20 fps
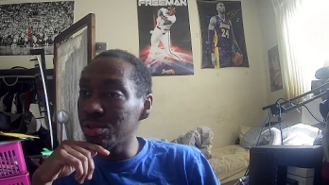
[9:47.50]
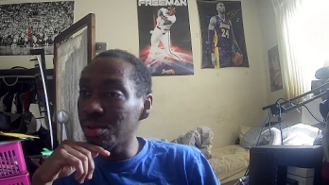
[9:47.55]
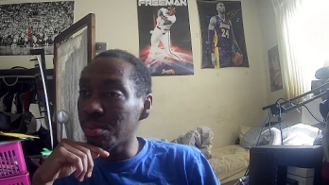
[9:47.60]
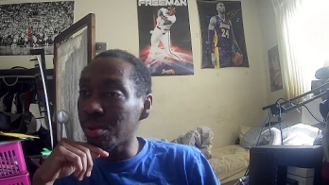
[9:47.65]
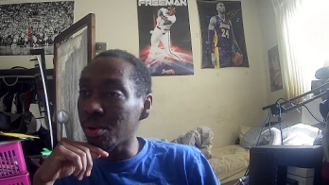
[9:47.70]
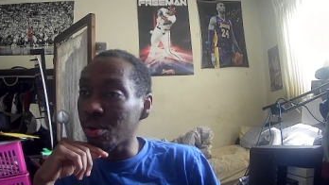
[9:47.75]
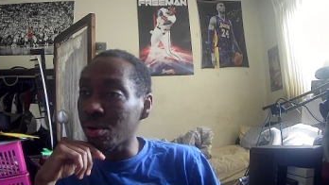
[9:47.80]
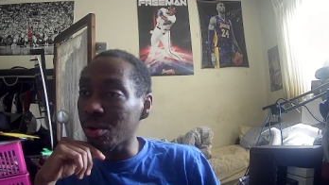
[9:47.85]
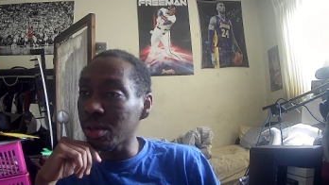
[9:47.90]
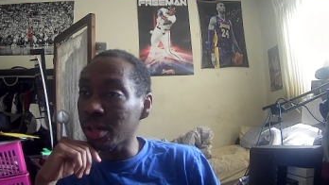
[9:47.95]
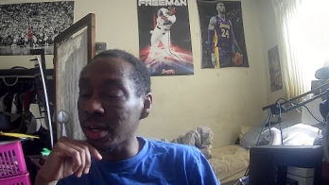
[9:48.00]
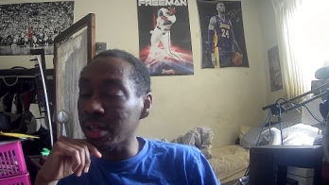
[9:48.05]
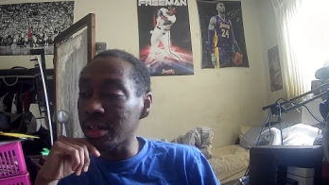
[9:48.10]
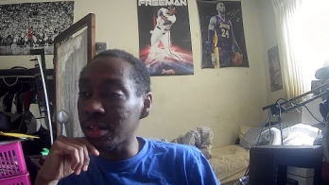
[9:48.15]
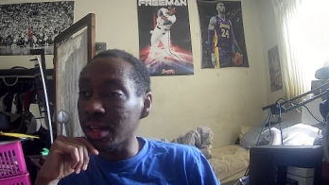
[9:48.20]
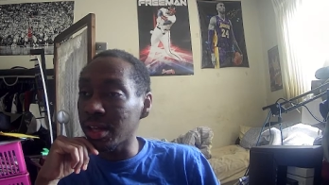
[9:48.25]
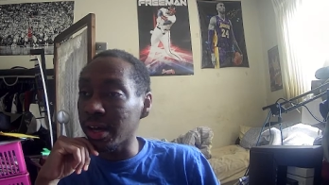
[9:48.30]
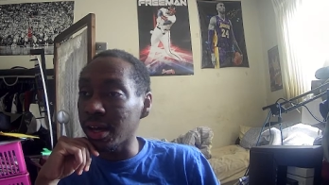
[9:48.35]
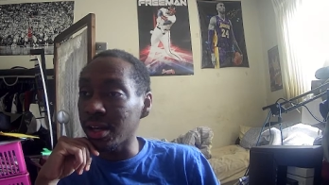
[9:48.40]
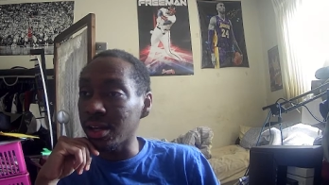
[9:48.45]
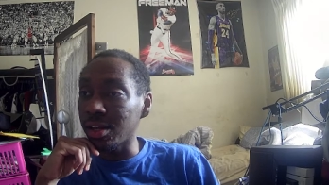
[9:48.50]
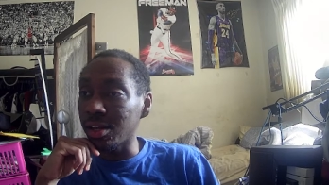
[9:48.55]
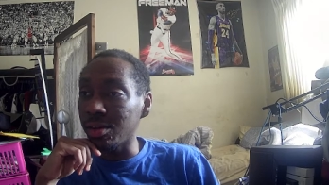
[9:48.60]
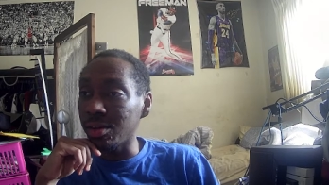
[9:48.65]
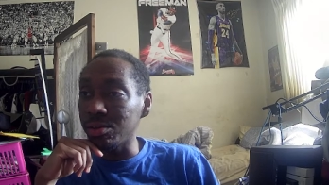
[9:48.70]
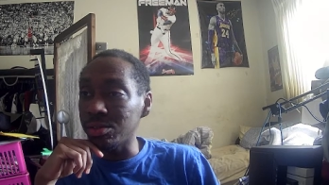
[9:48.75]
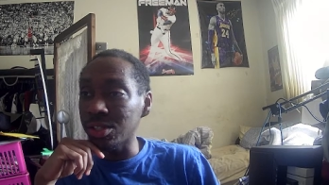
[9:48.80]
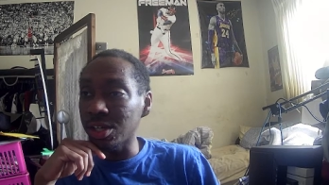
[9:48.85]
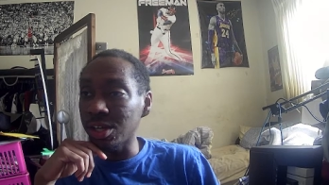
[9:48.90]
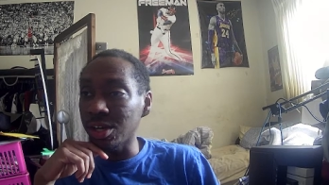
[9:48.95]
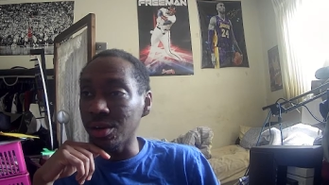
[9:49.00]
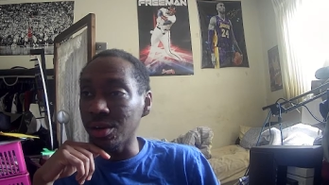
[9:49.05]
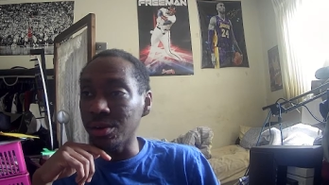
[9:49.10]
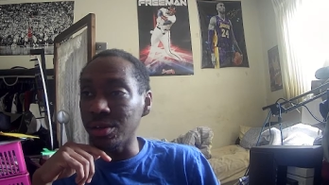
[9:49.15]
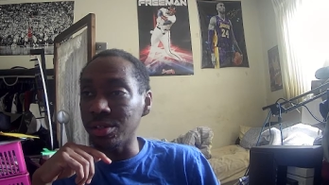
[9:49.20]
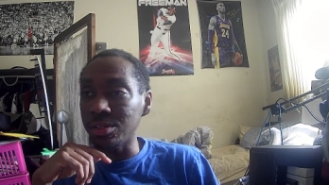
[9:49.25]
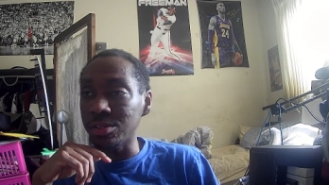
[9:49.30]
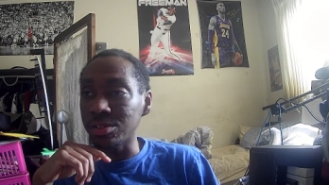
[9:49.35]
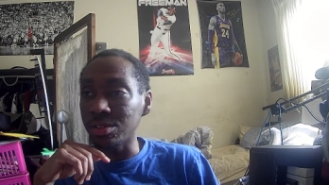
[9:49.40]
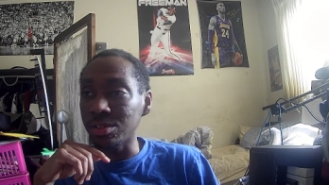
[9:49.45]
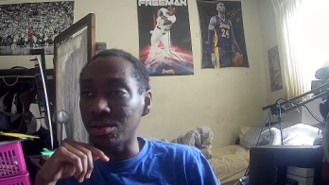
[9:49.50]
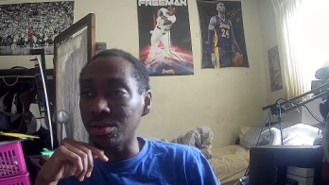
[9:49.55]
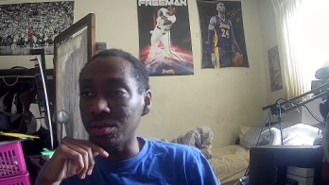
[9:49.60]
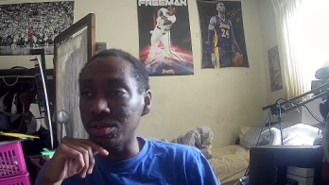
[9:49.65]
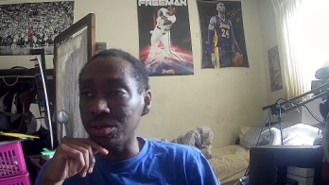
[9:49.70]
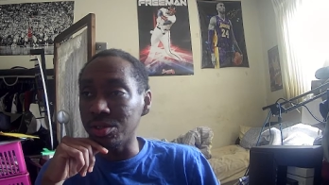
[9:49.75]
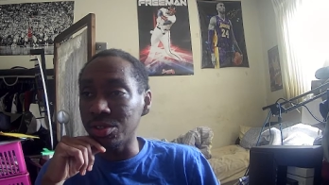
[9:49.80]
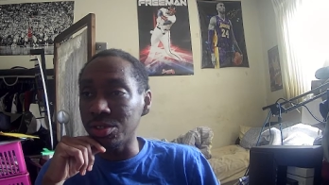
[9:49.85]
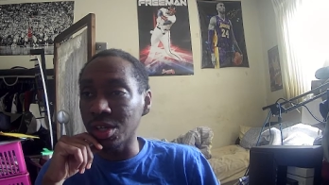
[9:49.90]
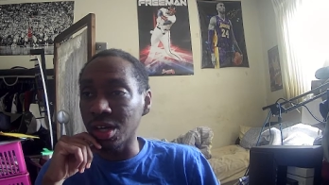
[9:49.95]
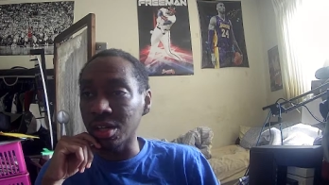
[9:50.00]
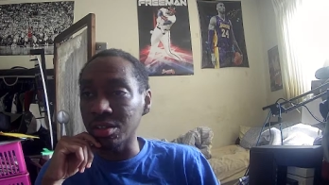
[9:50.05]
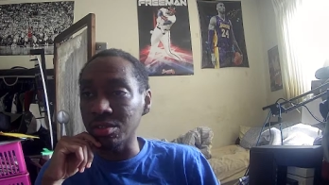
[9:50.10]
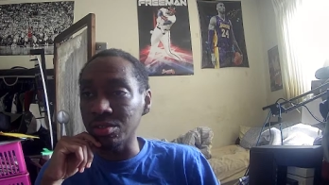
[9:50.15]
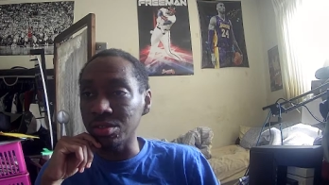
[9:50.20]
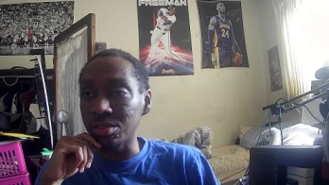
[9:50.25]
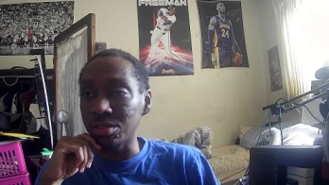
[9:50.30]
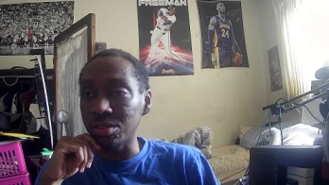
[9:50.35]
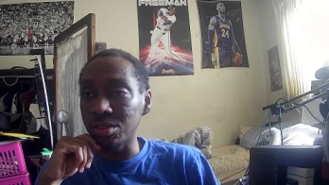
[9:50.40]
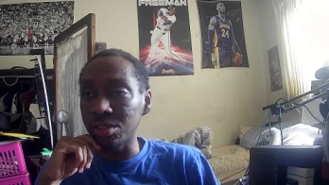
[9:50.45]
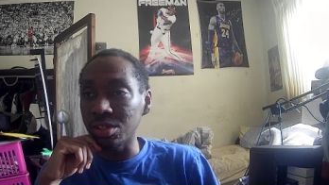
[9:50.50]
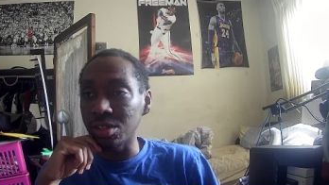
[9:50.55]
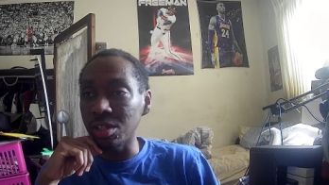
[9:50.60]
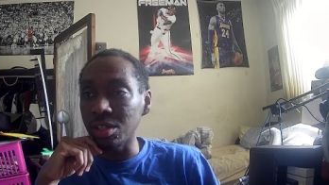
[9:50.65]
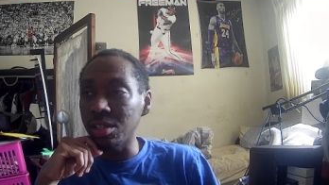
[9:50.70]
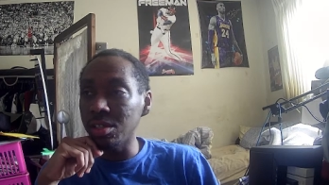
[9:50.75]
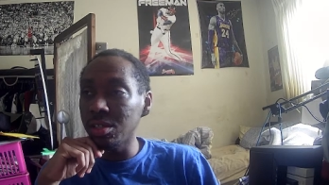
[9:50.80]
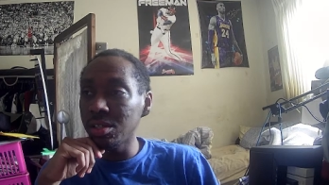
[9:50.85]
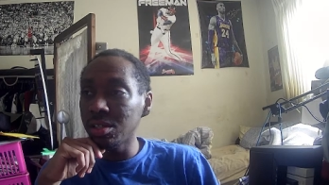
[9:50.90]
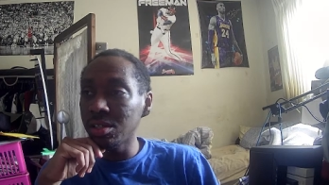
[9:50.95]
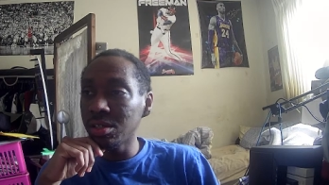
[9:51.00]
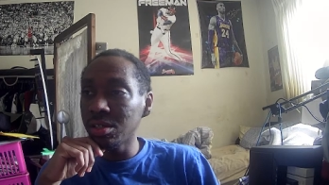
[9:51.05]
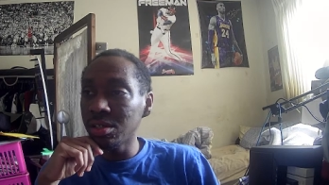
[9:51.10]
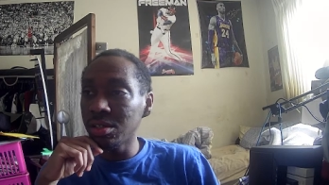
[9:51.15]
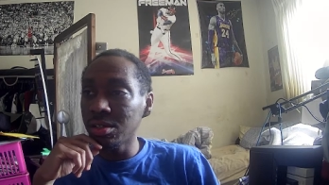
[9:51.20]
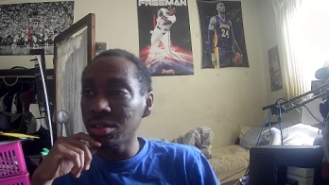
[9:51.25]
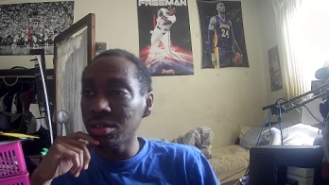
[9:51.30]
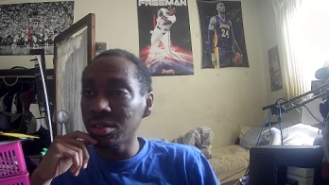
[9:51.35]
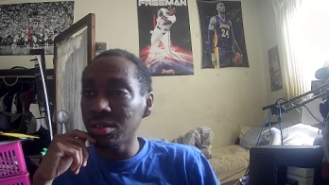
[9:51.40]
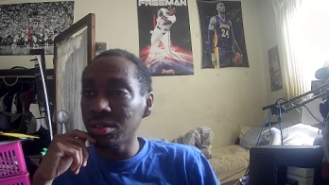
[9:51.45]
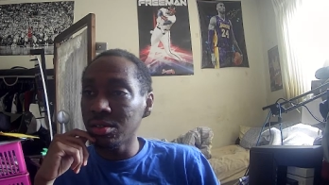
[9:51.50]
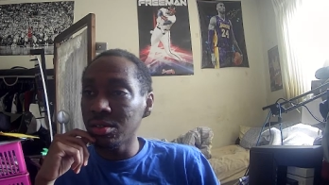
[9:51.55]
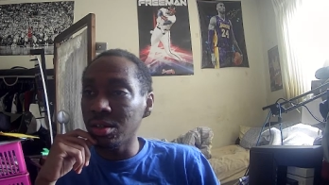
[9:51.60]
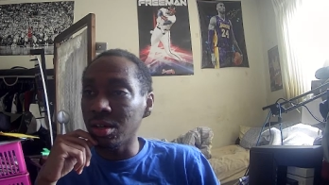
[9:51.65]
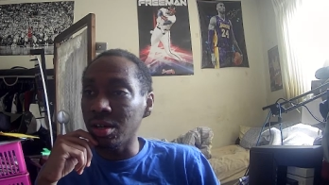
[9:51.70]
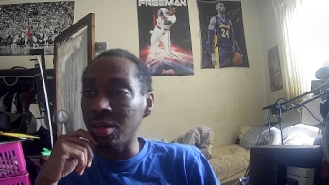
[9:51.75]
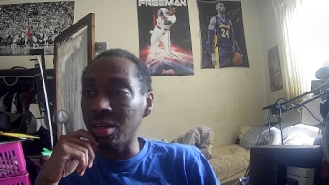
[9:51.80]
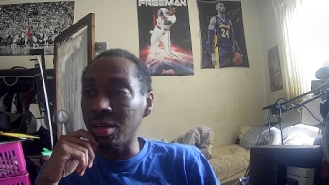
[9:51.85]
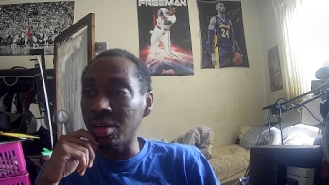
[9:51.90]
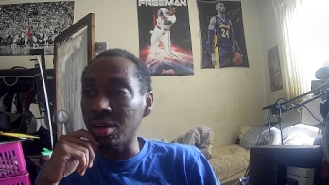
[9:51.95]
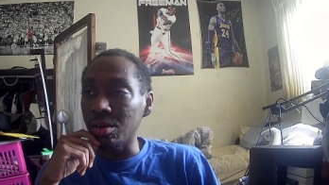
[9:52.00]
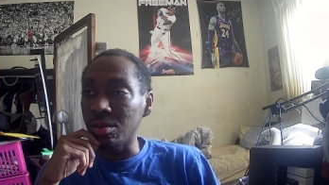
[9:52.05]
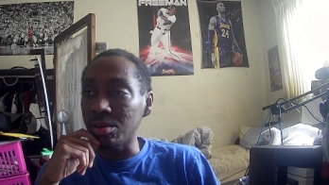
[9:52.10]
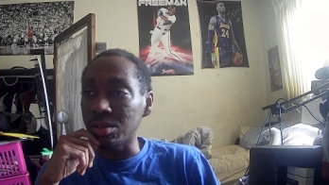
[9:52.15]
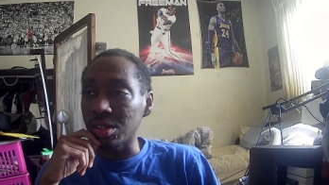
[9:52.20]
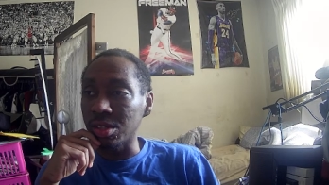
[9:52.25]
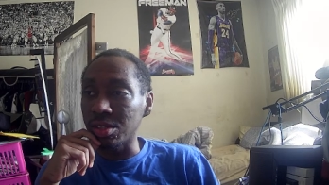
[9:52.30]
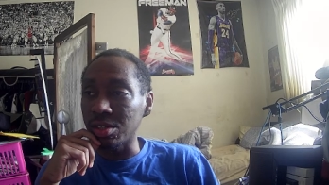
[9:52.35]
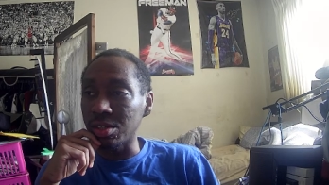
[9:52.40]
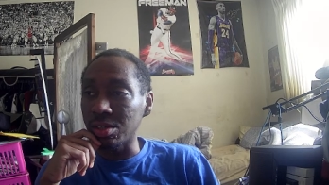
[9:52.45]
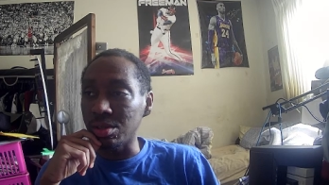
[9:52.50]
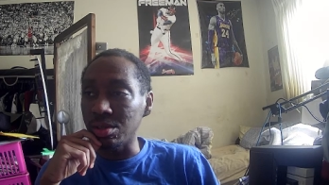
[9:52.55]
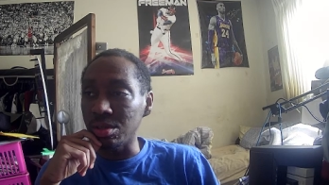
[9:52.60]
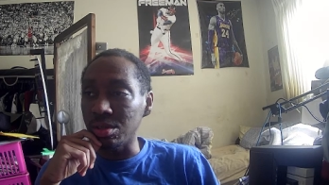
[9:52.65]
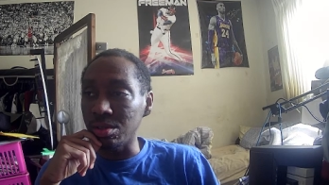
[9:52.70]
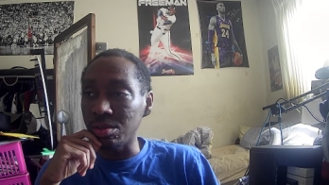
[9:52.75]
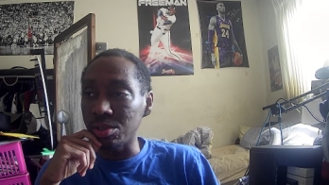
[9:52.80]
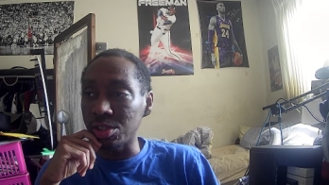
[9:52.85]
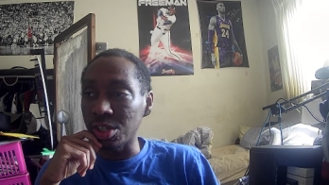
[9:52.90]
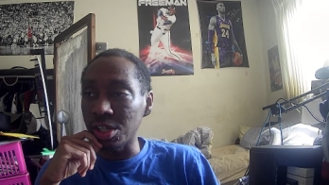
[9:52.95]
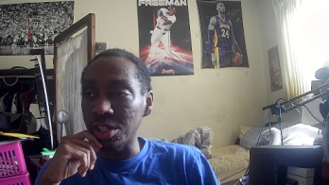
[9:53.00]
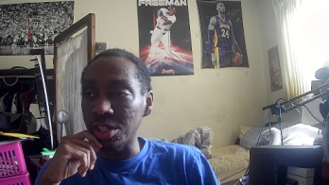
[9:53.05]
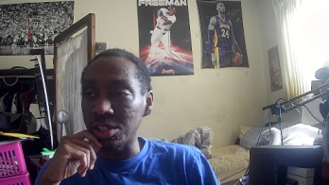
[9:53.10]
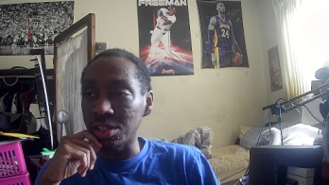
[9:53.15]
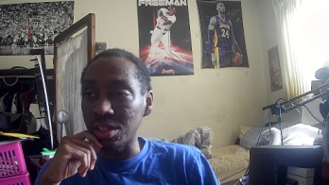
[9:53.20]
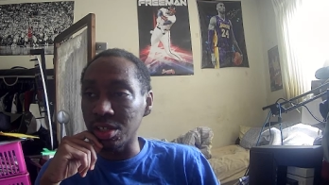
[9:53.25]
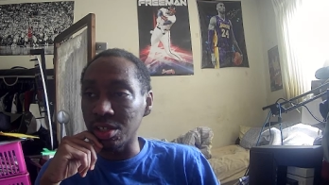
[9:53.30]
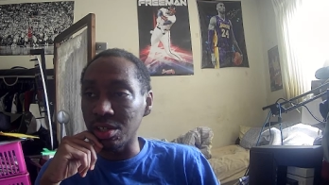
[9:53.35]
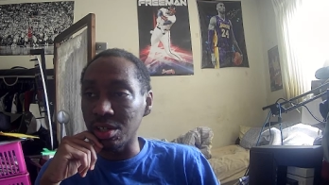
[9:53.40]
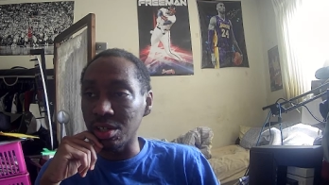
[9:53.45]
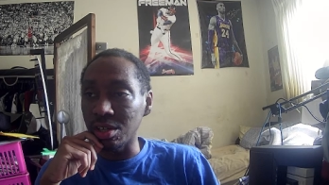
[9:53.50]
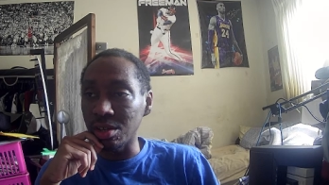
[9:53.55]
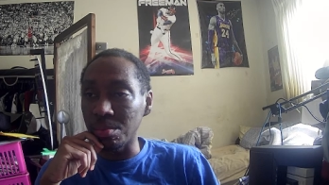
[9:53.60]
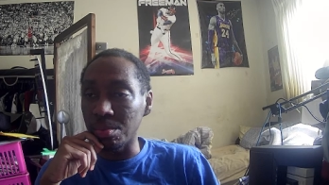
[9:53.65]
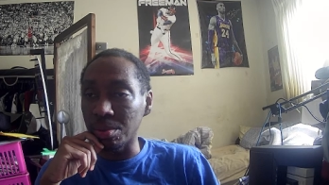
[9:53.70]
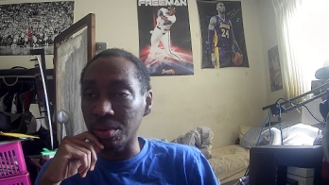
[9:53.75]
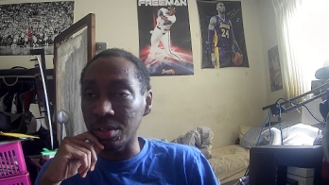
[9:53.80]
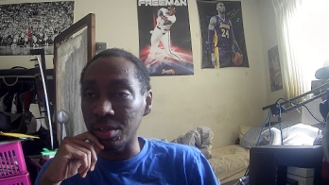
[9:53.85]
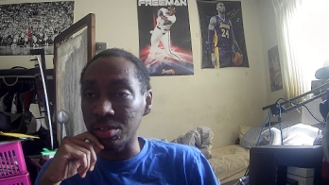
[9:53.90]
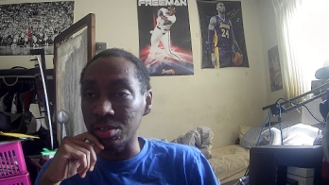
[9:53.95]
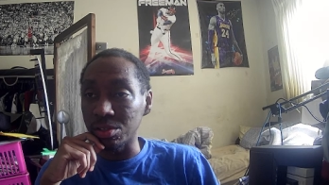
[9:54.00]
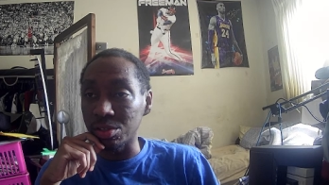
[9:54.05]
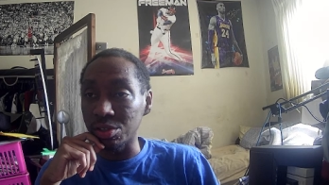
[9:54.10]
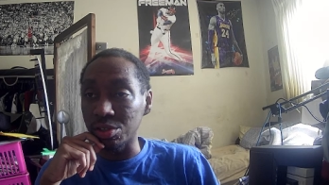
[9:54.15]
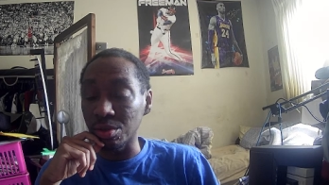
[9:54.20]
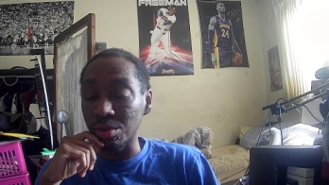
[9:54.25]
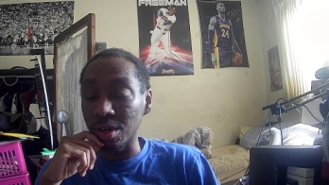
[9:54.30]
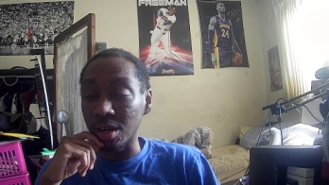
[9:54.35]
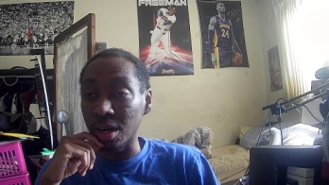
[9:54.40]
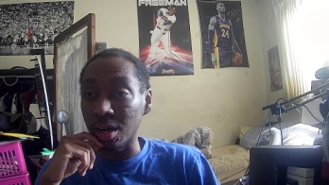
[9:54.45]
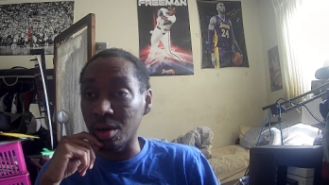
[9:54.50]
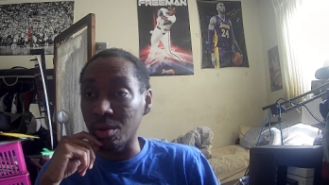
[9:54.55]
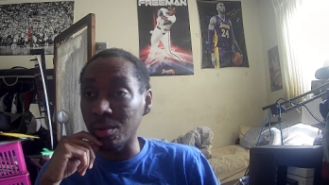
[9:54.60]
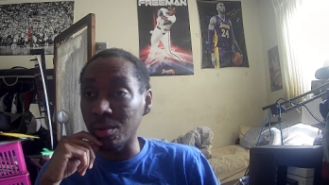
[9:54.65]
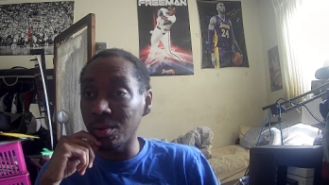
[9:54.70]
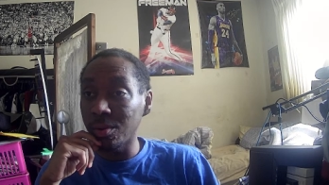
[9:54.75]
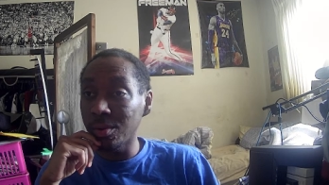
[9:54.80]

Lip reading: ball like that in those areas, no one's challenging City. And there goes Antonio chasing it, and he plays it straight out.